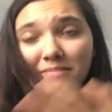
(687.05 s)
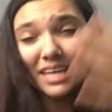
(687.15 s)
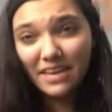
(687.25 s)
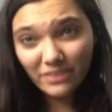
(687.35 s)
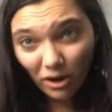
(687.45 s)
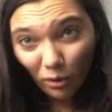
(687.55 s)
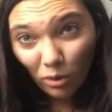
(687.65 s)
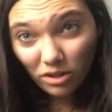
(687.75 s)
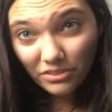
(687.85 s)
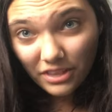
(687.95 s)
and the
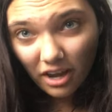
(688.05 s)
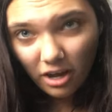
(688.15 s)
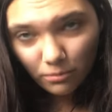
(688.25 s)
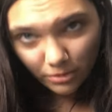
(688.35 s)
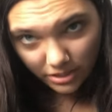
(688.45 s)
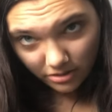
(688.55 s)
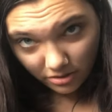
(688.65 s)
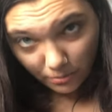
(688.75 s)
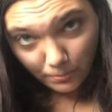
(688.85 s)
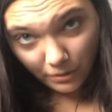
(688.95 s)
hole on top with
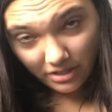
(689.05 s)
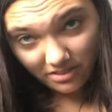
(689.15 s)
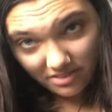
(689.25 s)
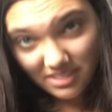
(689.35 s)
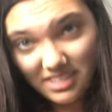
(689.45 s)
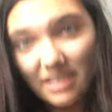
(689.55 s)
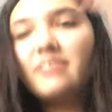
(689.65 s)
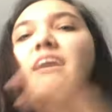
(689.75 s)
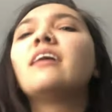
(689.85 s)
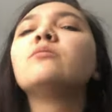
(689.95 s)
your bun
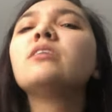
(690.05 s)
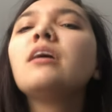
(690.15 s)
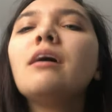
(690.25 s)
sticked out,